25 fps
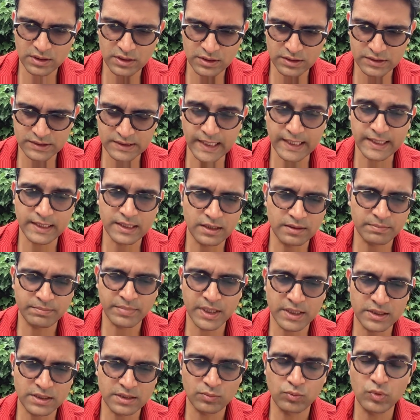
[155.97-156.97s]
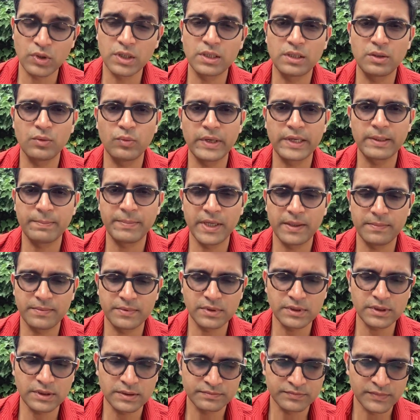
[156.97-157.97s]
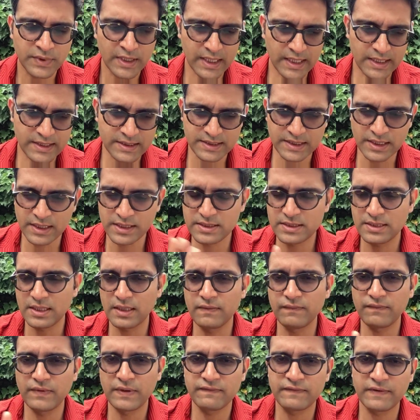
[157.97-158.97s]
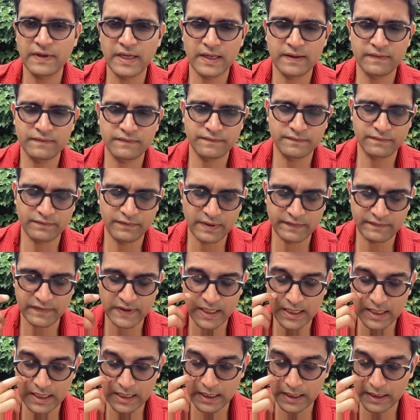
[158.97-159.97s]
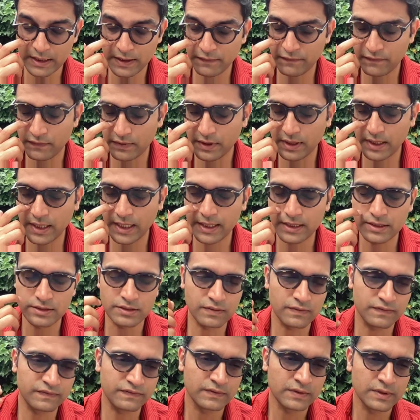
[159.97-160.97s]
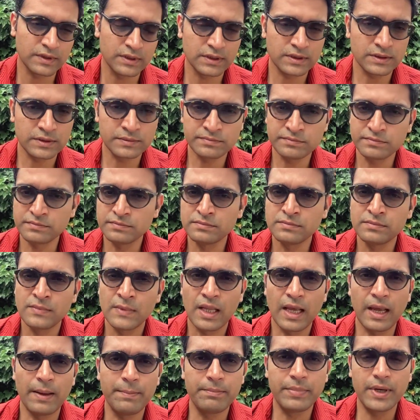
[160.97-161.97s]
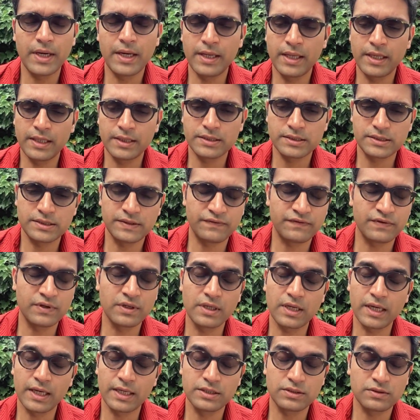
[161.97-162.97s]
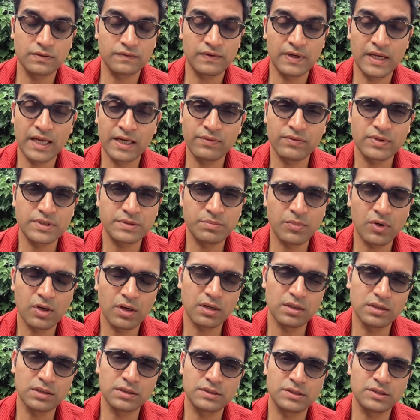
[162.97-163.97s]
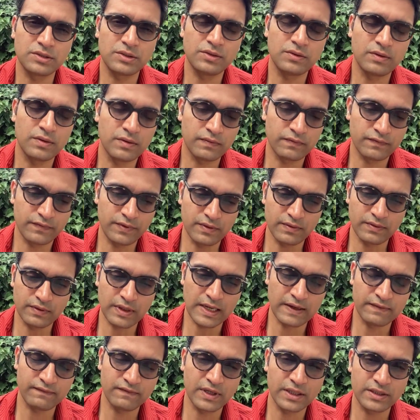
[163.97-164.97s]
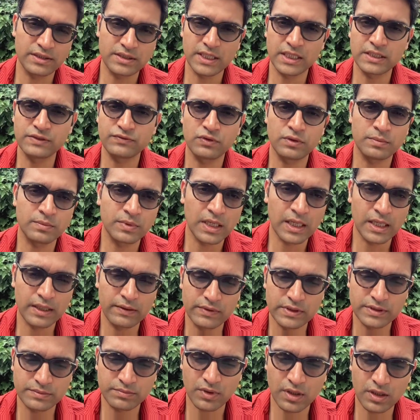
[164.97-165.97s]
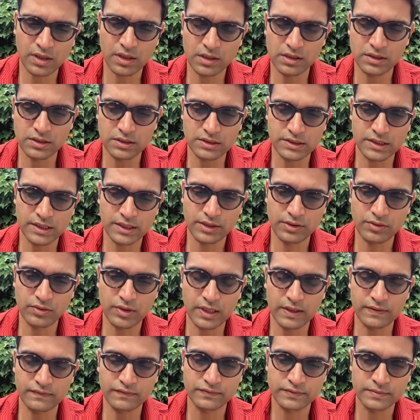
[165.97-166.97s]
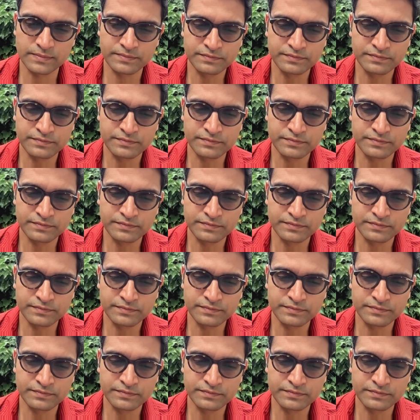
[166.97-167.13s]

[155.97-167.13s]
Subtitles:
cited by the word to vec paper. And since then we've had like different kinds of embeddings, different kinds of language models. So you have like transformer language models, and you have